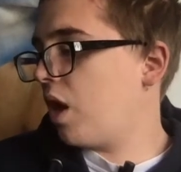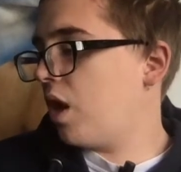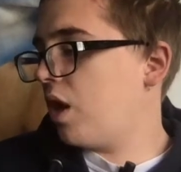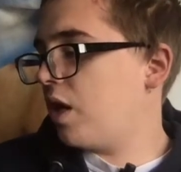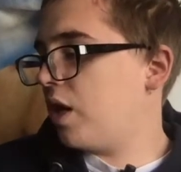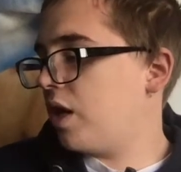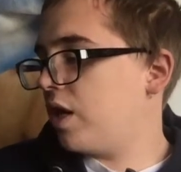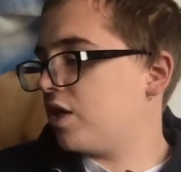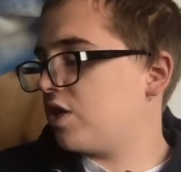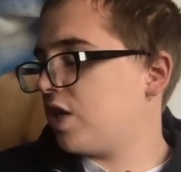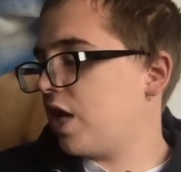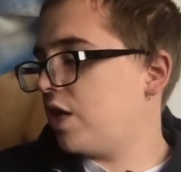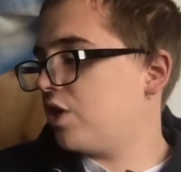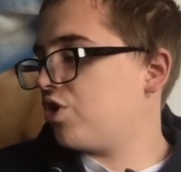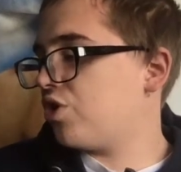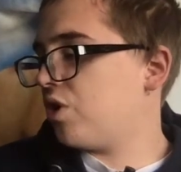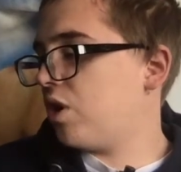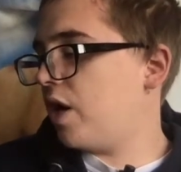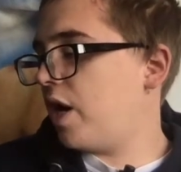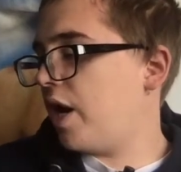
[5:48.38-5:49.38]

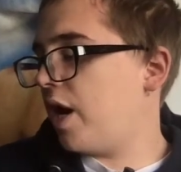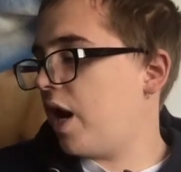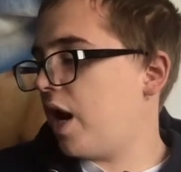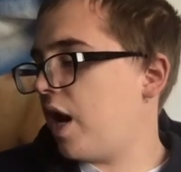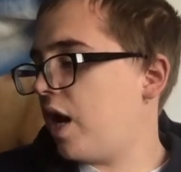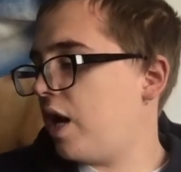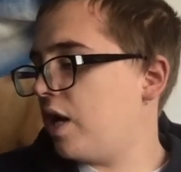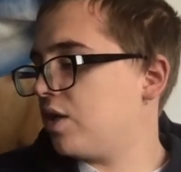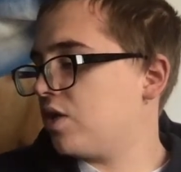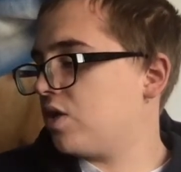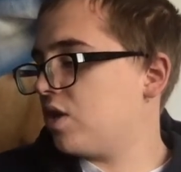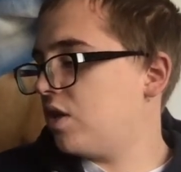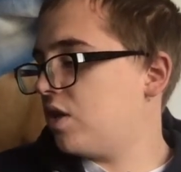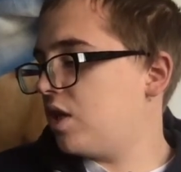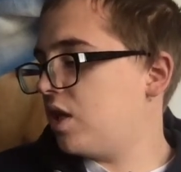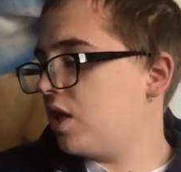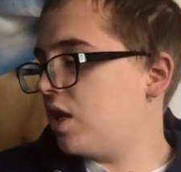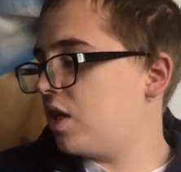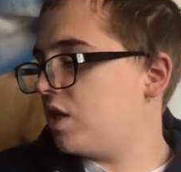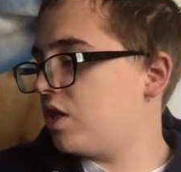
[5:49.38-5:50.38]
etc. It has
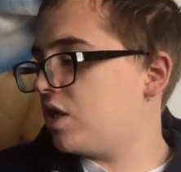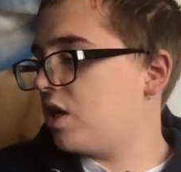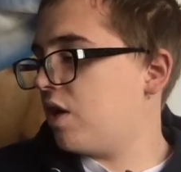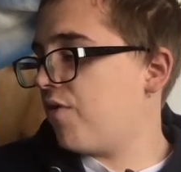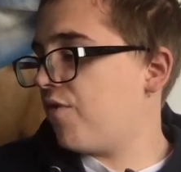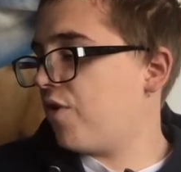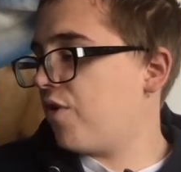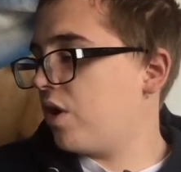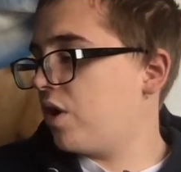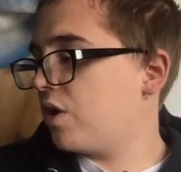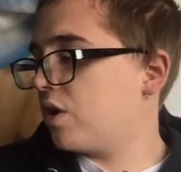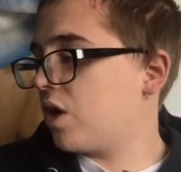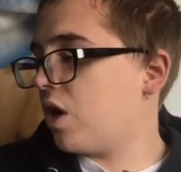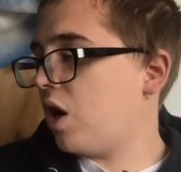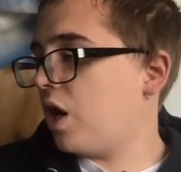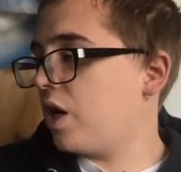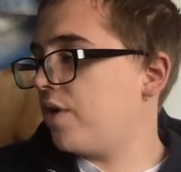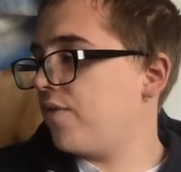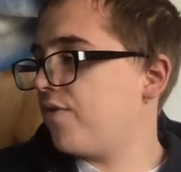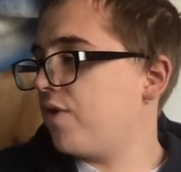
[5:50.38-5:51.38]
the different
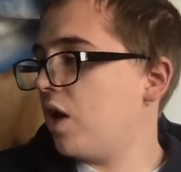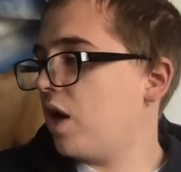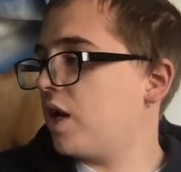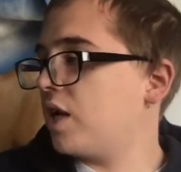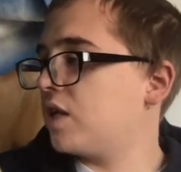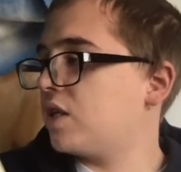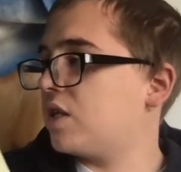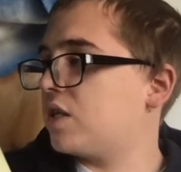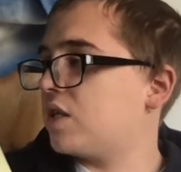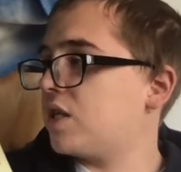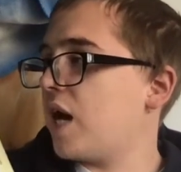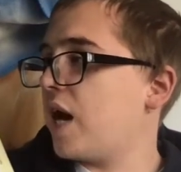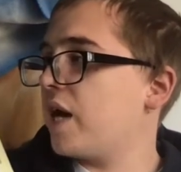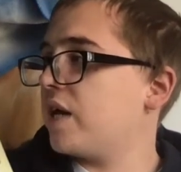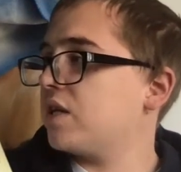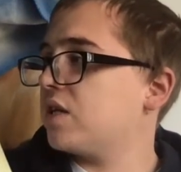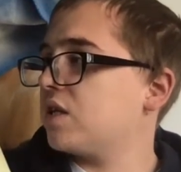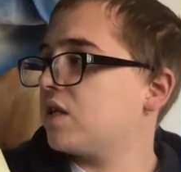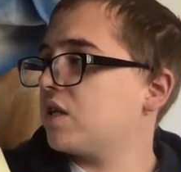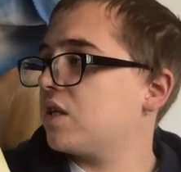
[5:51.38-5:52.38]
kind of like
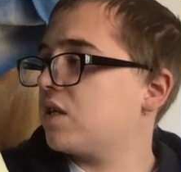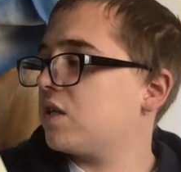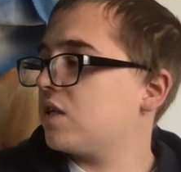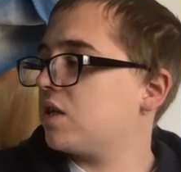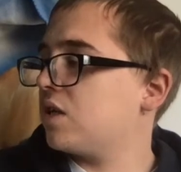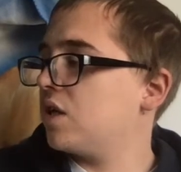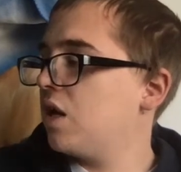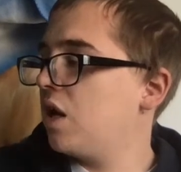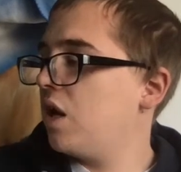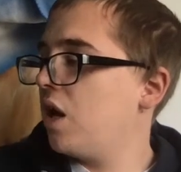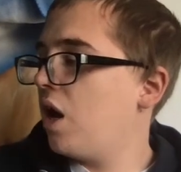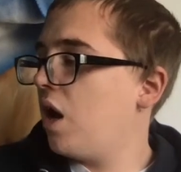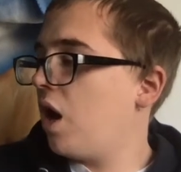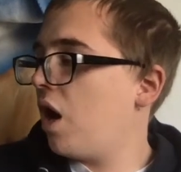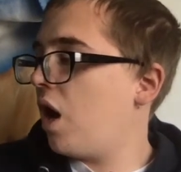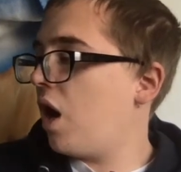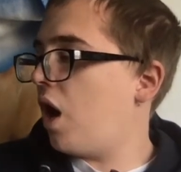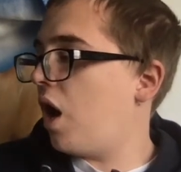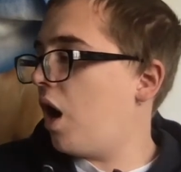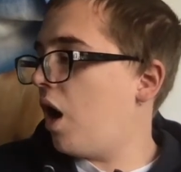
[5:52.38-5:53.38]
desks.
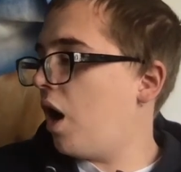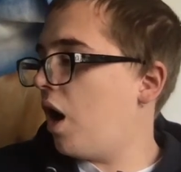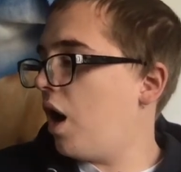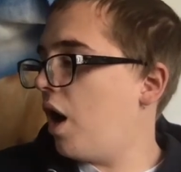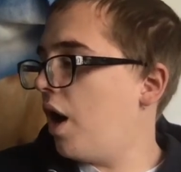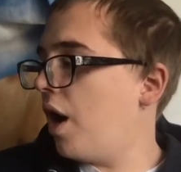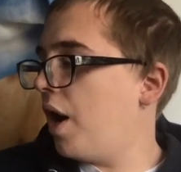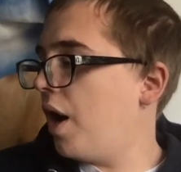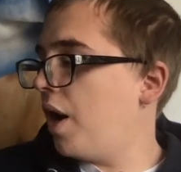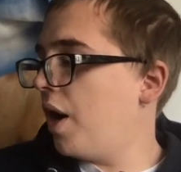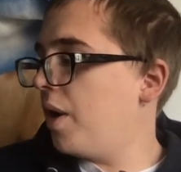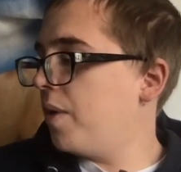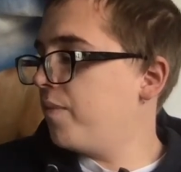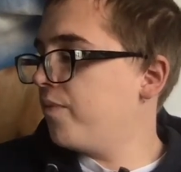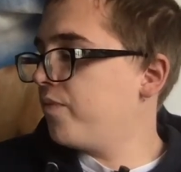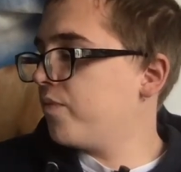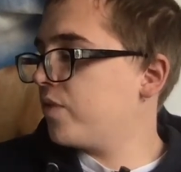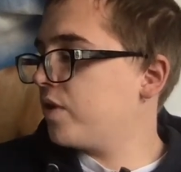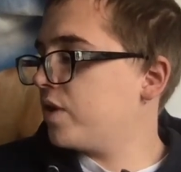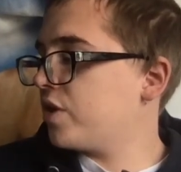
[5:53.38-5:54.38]

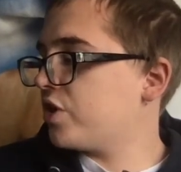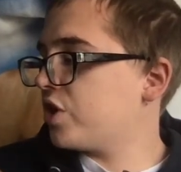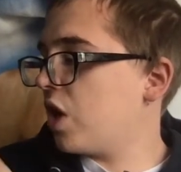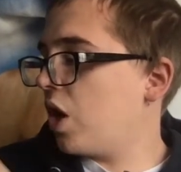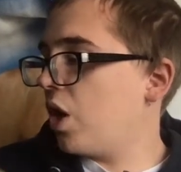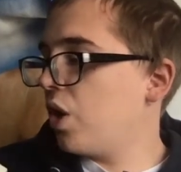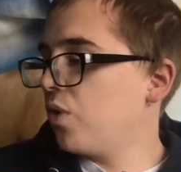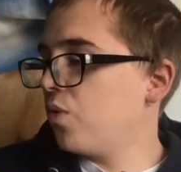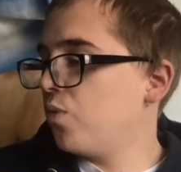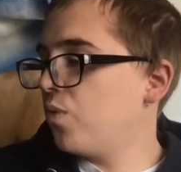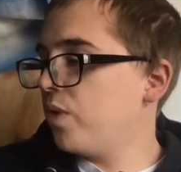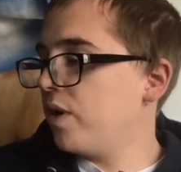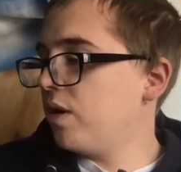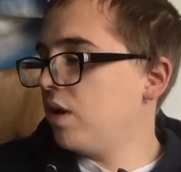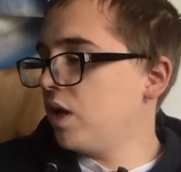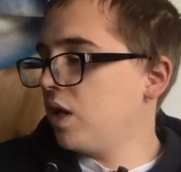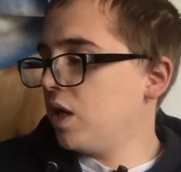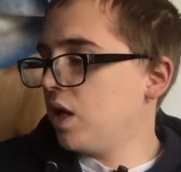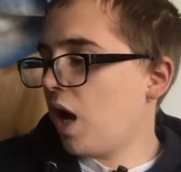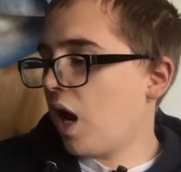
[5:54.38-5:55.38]
So
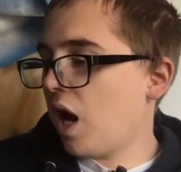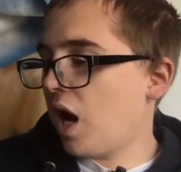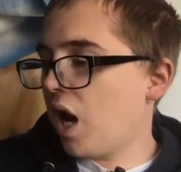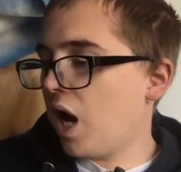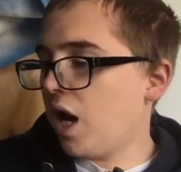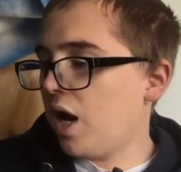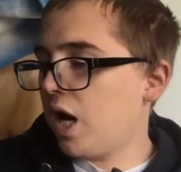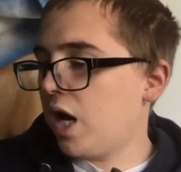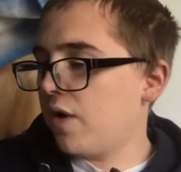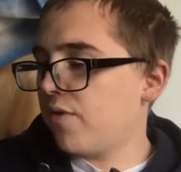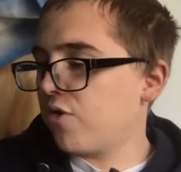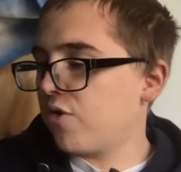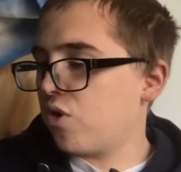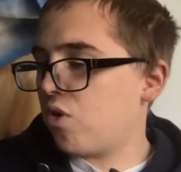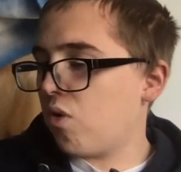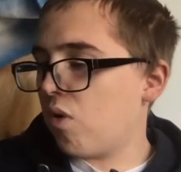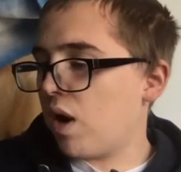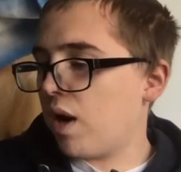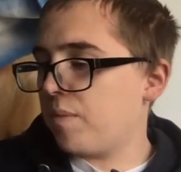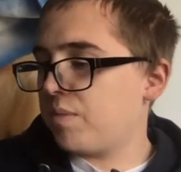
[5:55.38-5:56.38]
we have
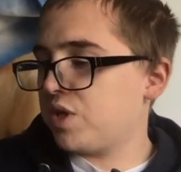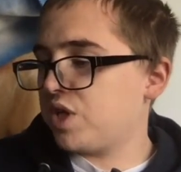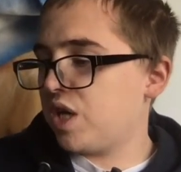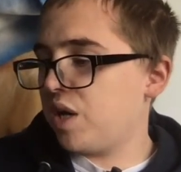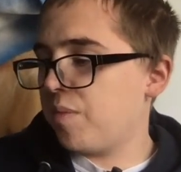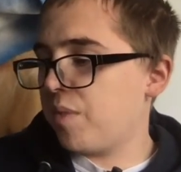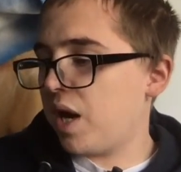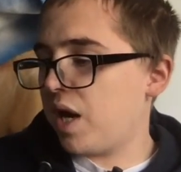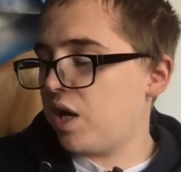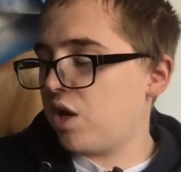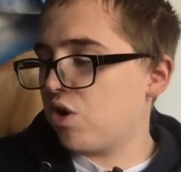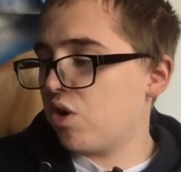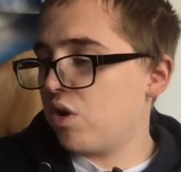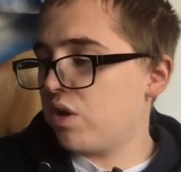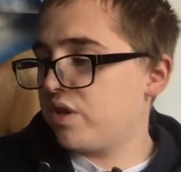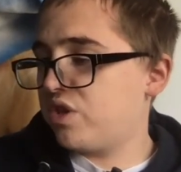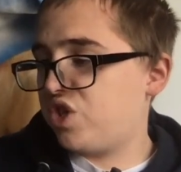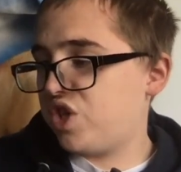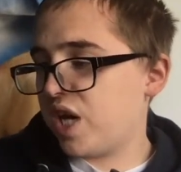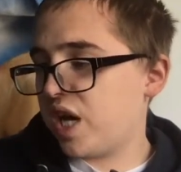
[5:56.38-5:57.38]
Grand DMA, you
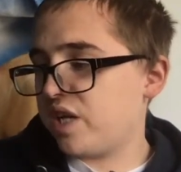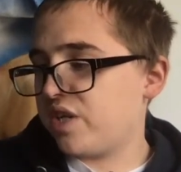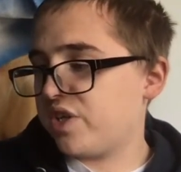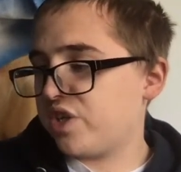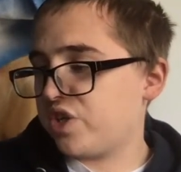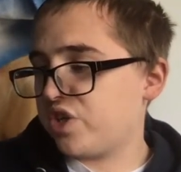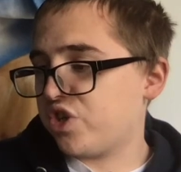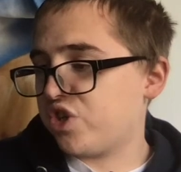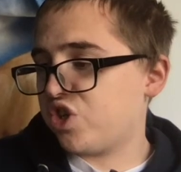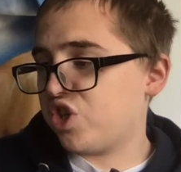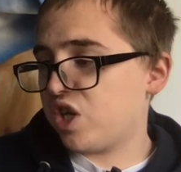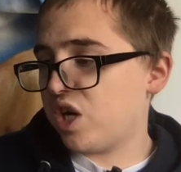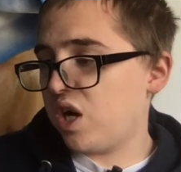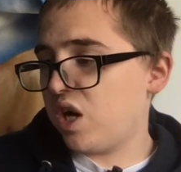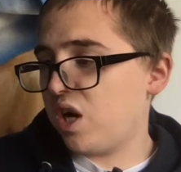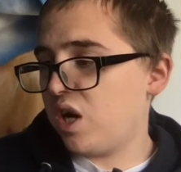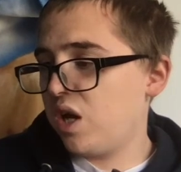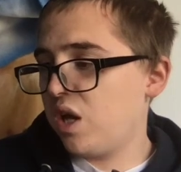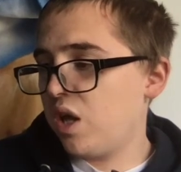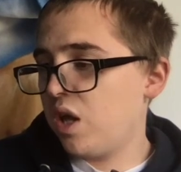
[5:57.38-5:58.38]
got
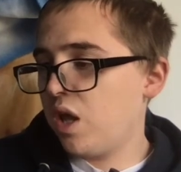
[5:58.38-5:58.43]
Gesture,